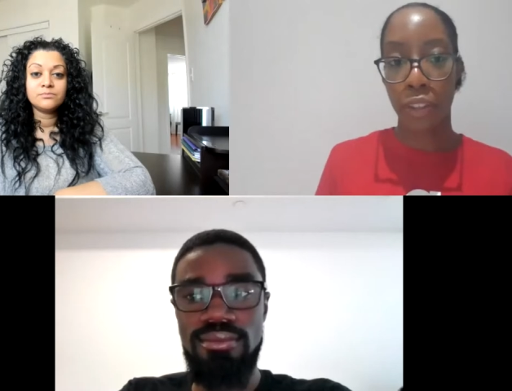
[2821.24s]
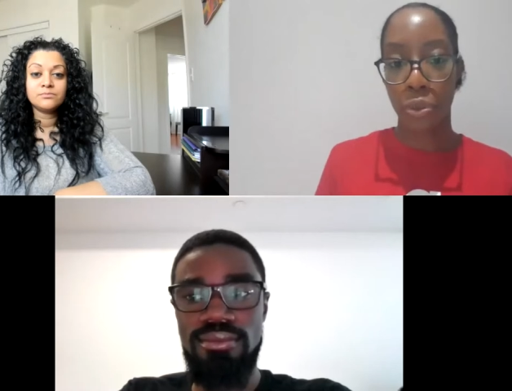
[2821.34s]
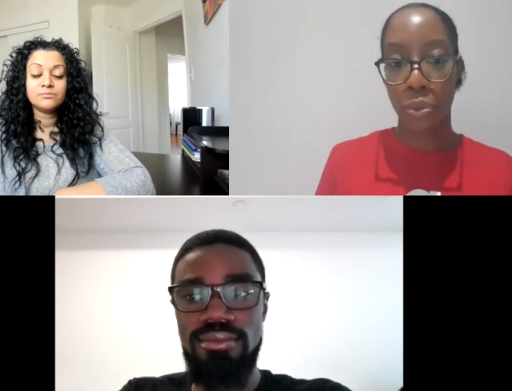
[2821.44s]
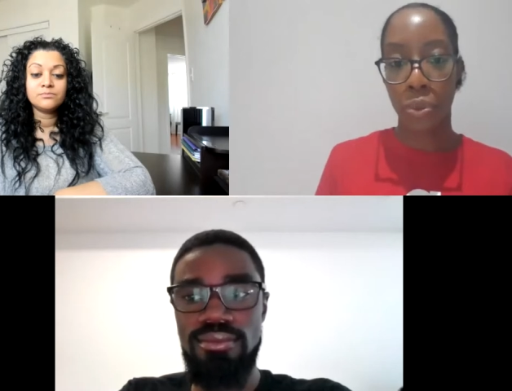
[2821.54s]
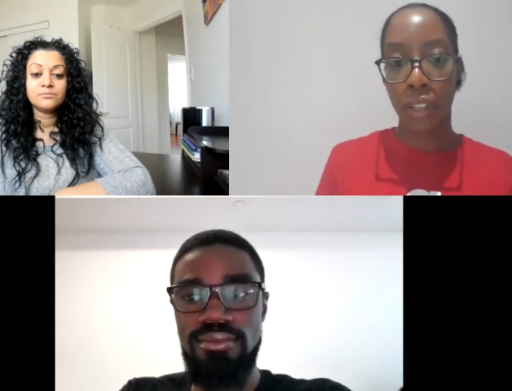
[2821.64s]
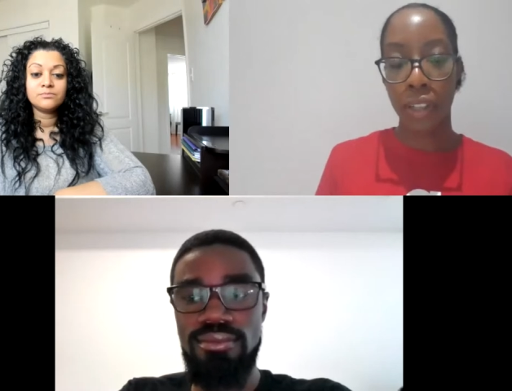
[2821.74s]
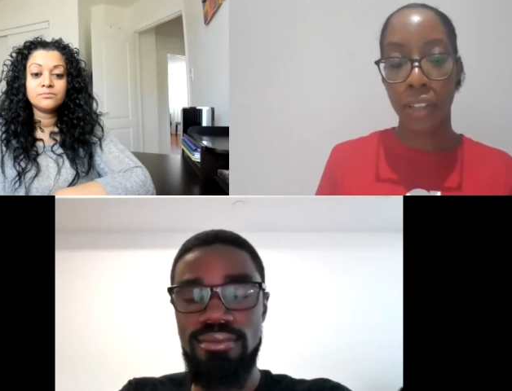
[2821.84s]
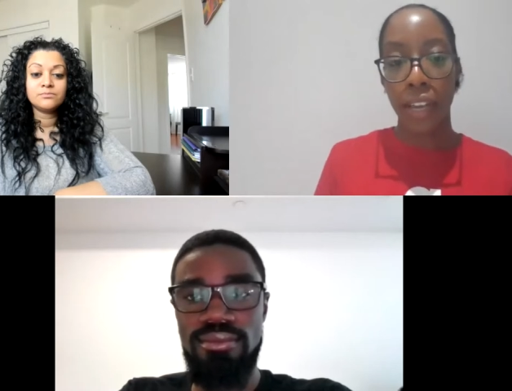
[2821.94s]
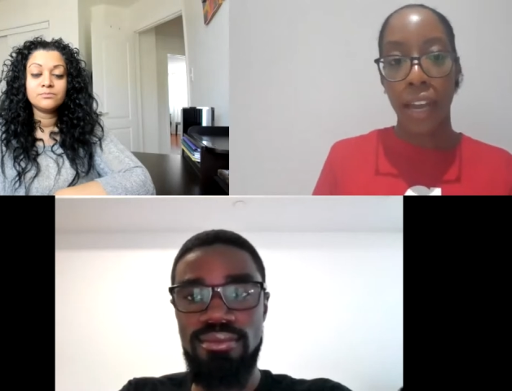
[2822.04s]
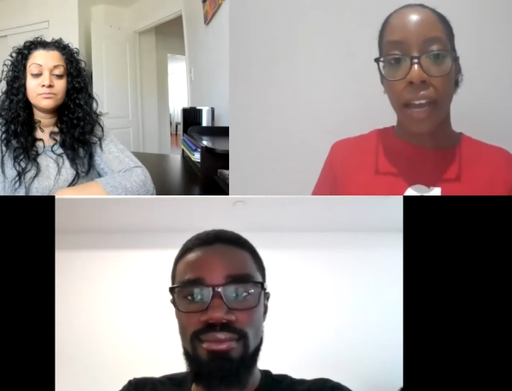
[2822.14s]
Speaker 1: at school.
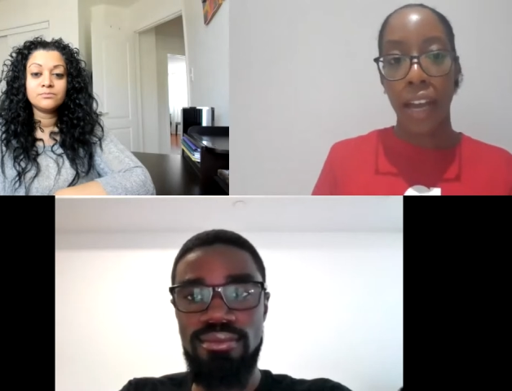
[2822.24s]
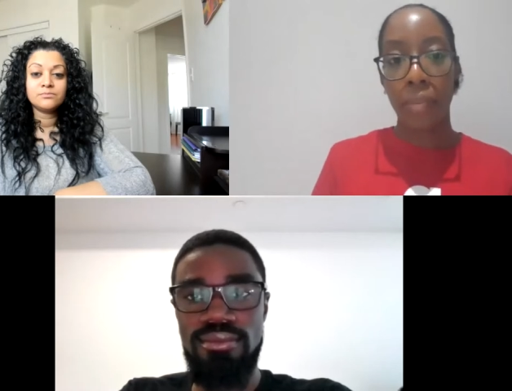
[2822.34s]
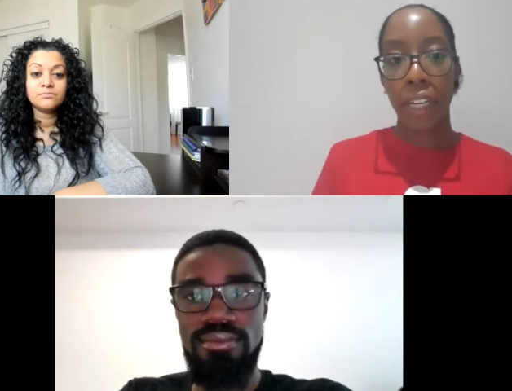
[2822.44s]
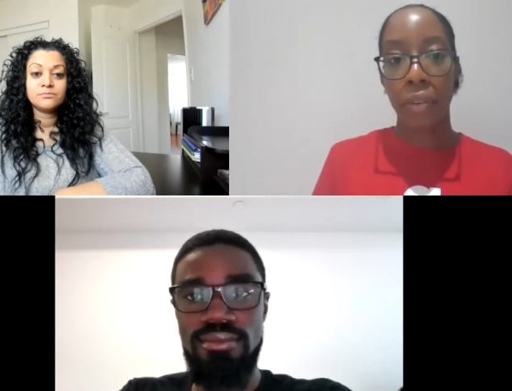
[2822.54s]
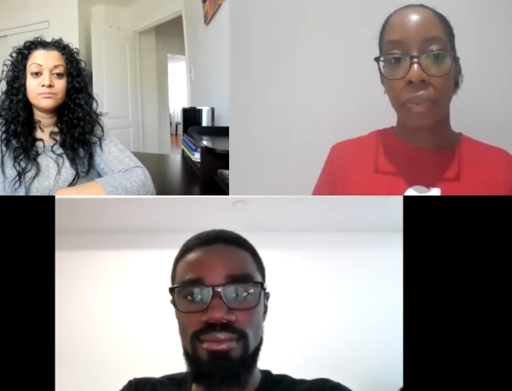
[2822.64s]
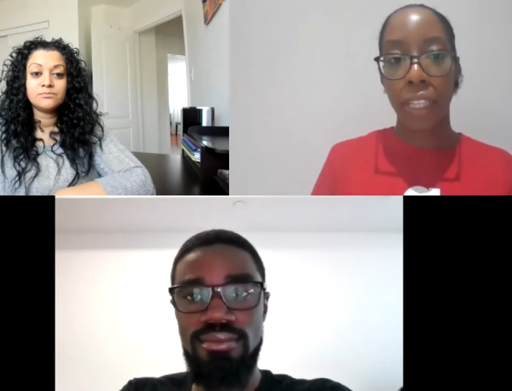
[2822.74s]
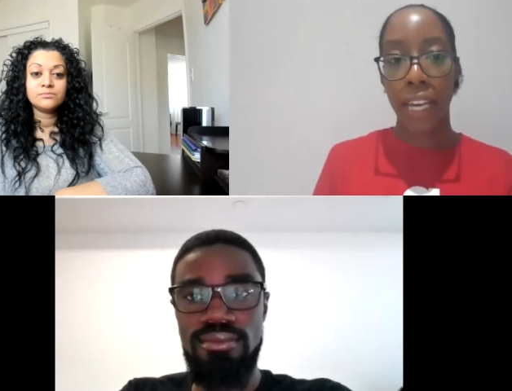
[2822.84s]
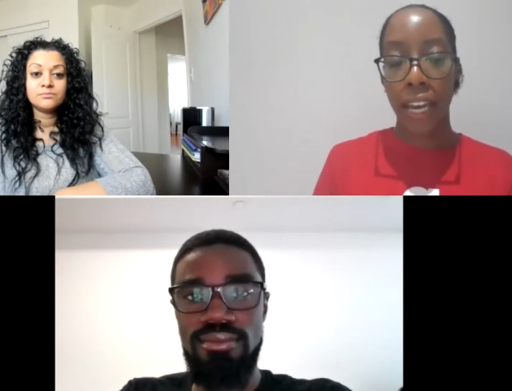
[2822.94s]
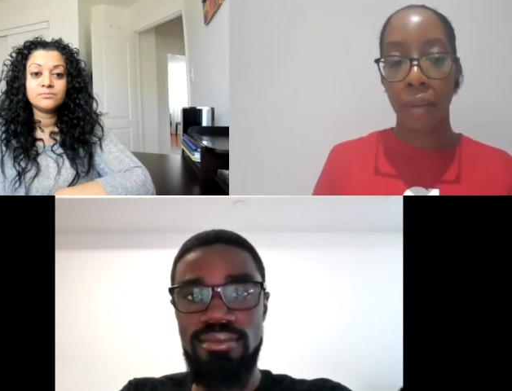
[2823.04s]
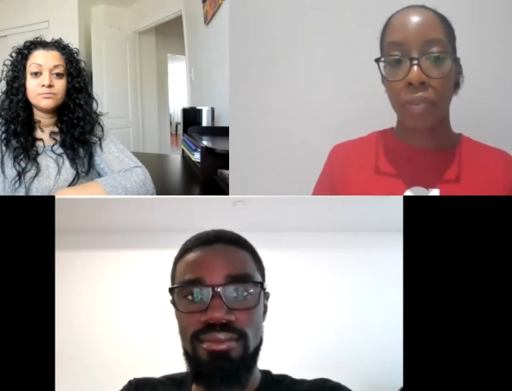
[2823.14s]
Um, and it
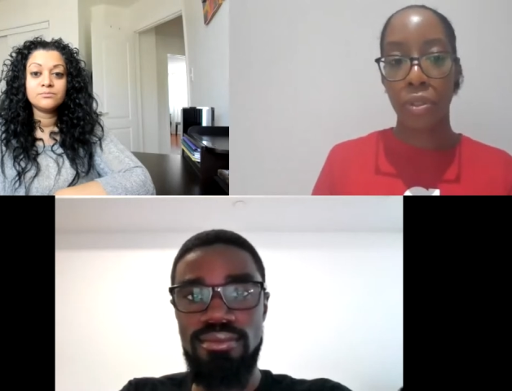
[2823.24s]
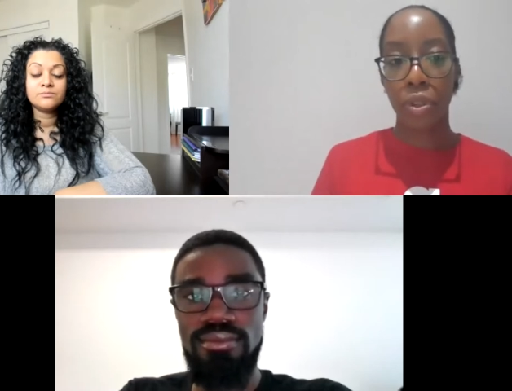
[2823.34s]
really helped.